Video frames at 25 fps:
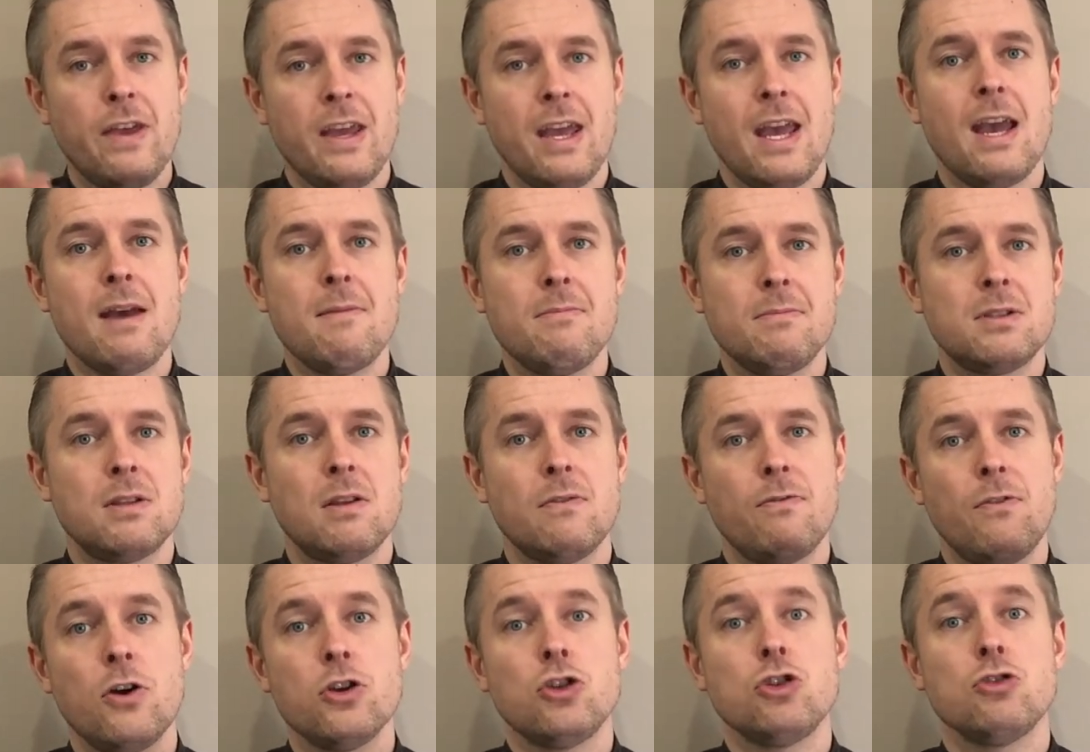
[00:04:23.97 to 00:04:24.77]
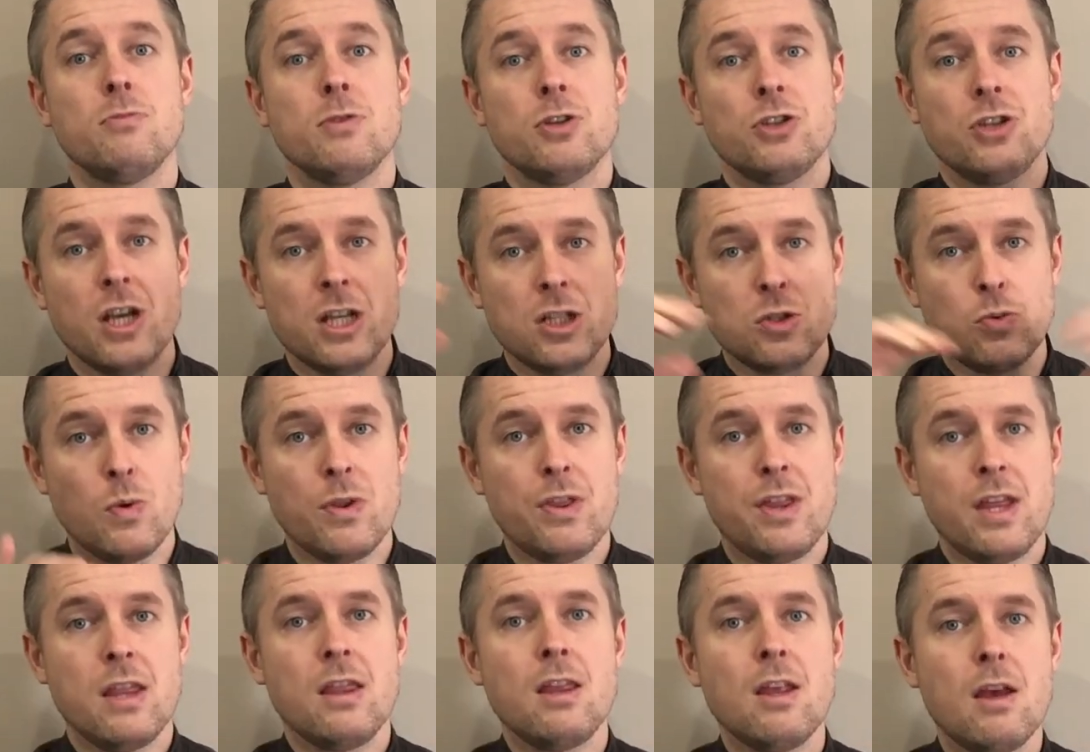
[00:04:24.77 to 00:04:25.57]
VMs, the virtual machines
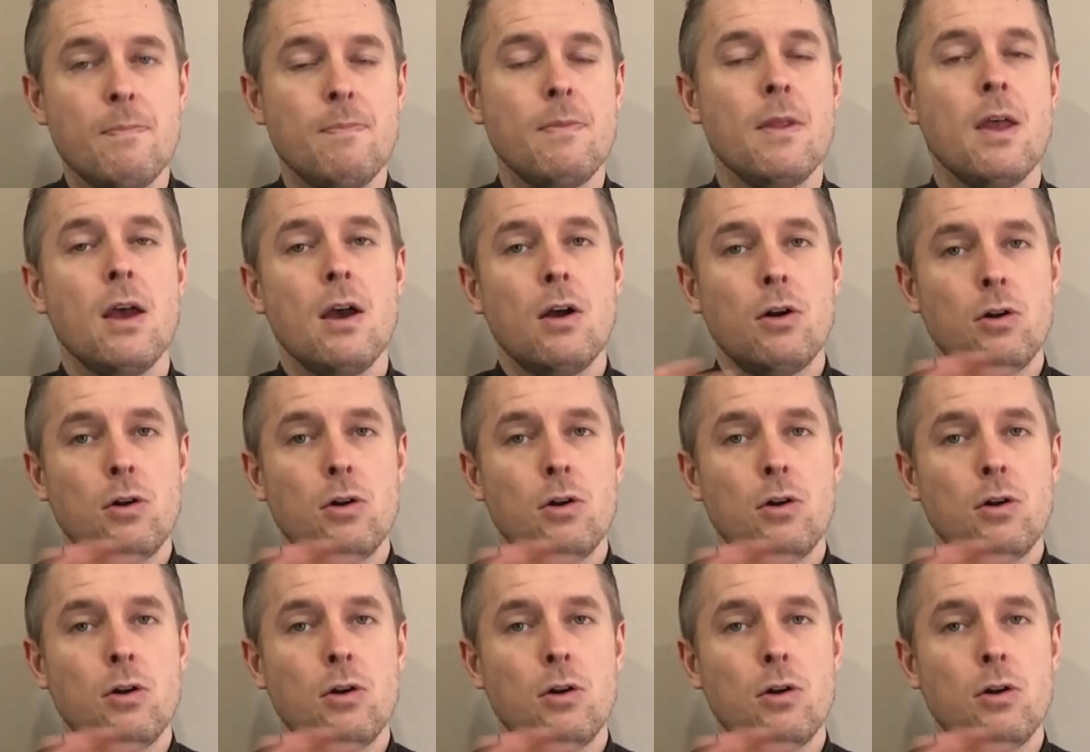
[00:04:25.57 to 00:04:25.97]
within them,